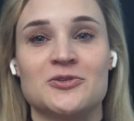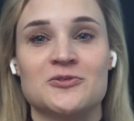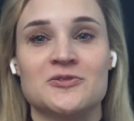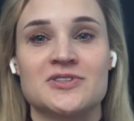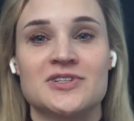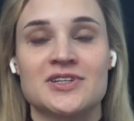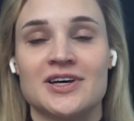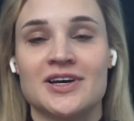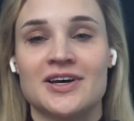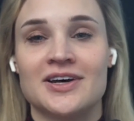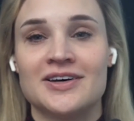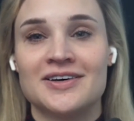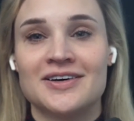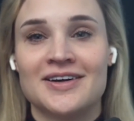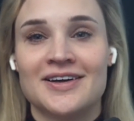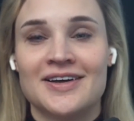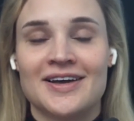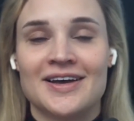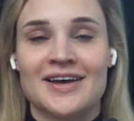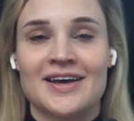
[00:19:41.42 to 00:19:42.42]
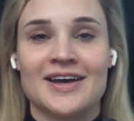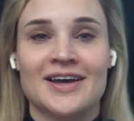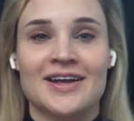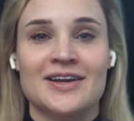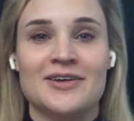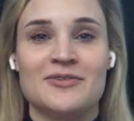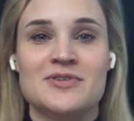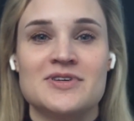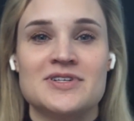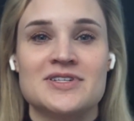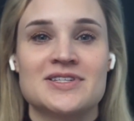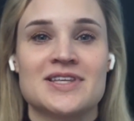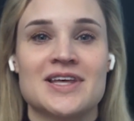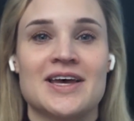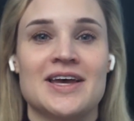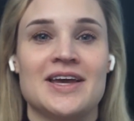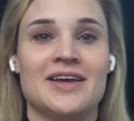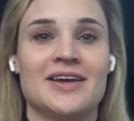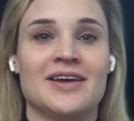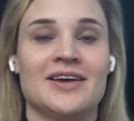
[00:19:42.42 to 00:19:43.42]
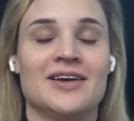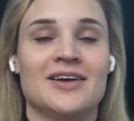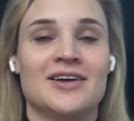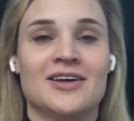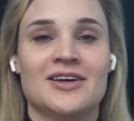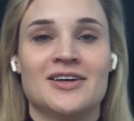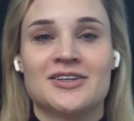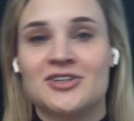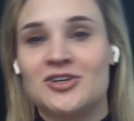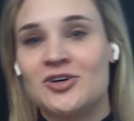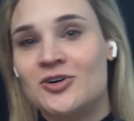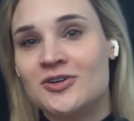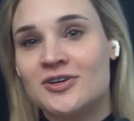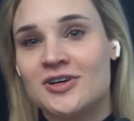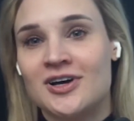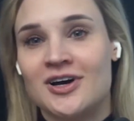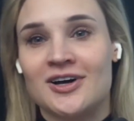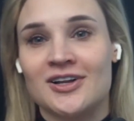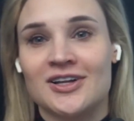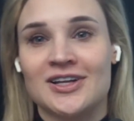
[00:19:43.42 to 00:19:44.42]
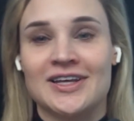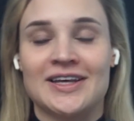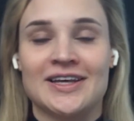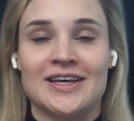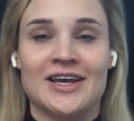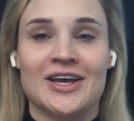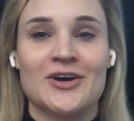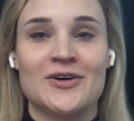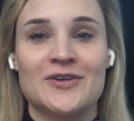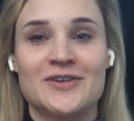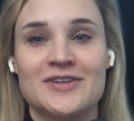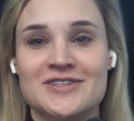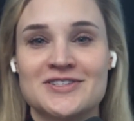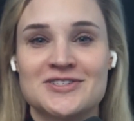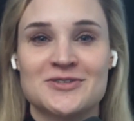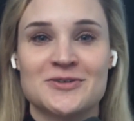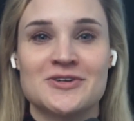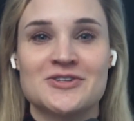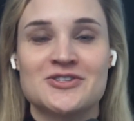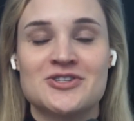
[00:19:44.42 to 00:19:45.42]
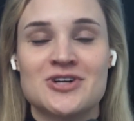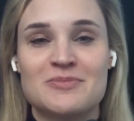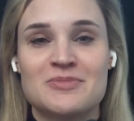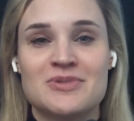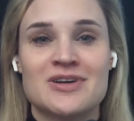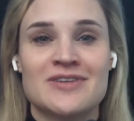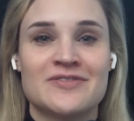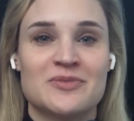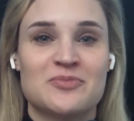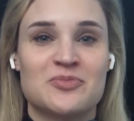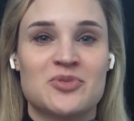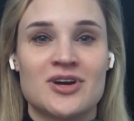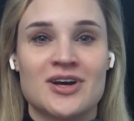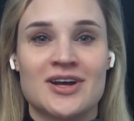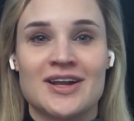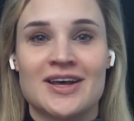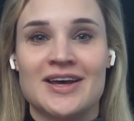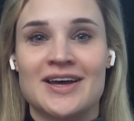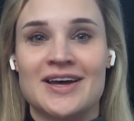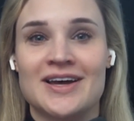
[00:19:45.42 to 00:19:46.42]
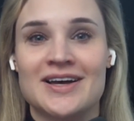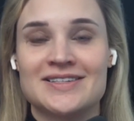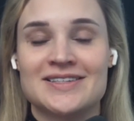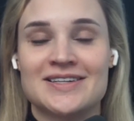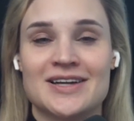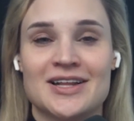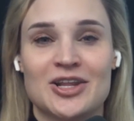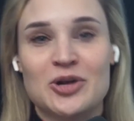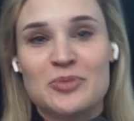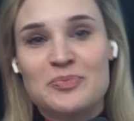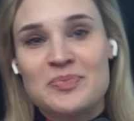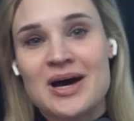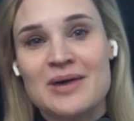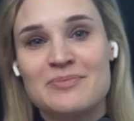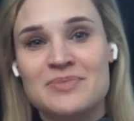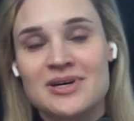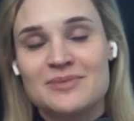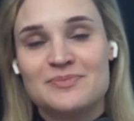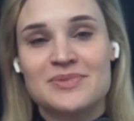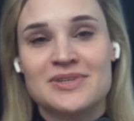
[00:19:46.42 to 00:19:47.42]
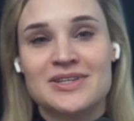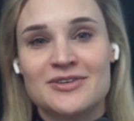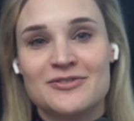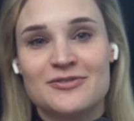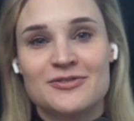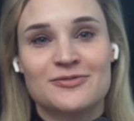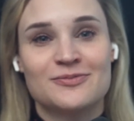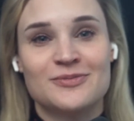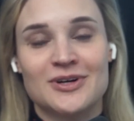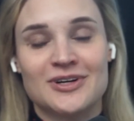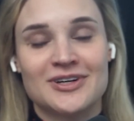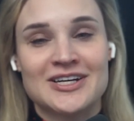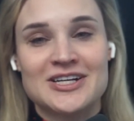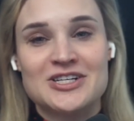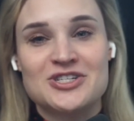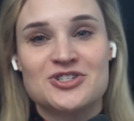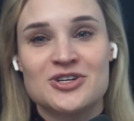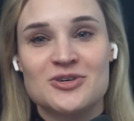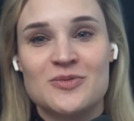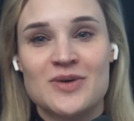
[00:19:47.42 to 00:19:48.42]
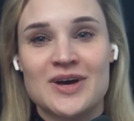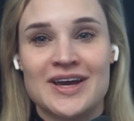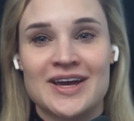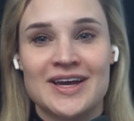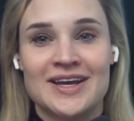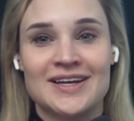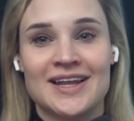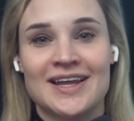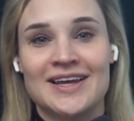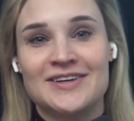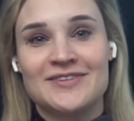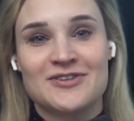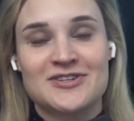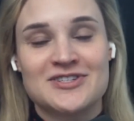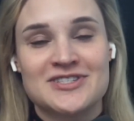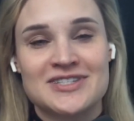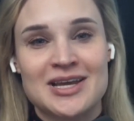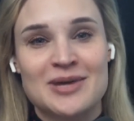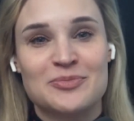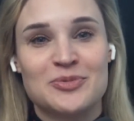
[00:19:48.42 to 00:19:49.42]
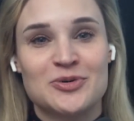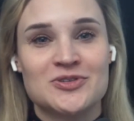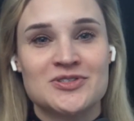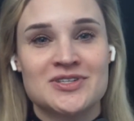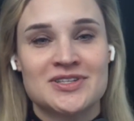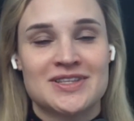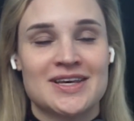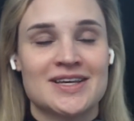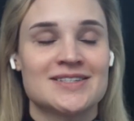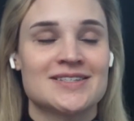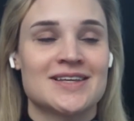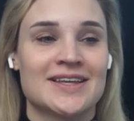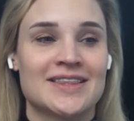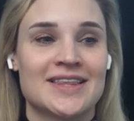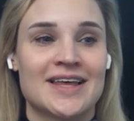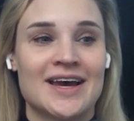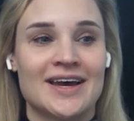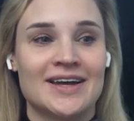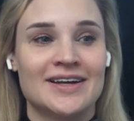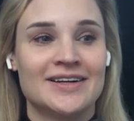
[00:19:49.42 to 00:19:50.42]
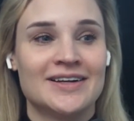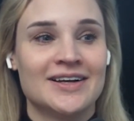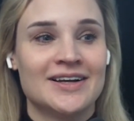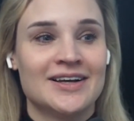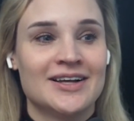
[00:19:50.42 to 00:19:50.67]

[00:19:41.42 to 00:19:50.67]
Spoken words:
Ulta, and it was like cold calling and going to the store, dropping off your product, and a little pop up in the entryway, like for samples and things like that.